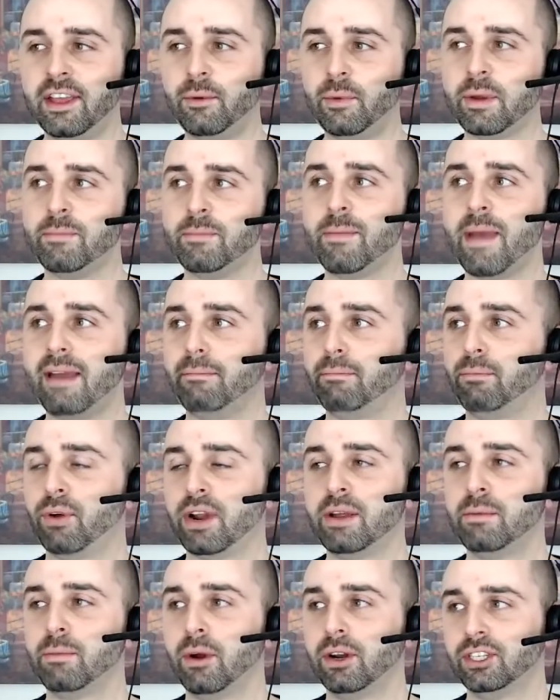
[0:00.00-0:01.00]
we met
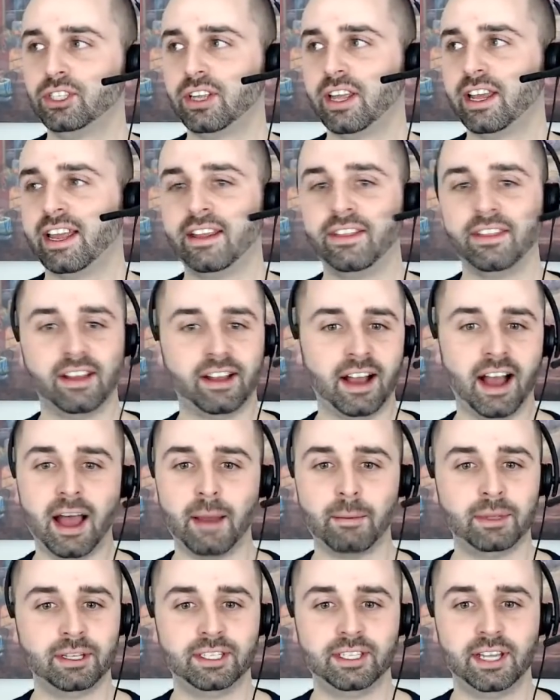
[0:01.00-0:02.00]
pretty much like in the
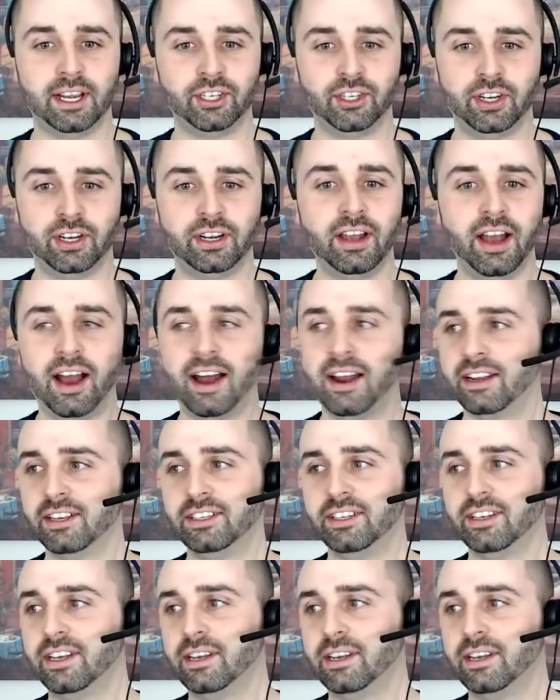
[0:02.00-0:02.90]
comment section, honestly,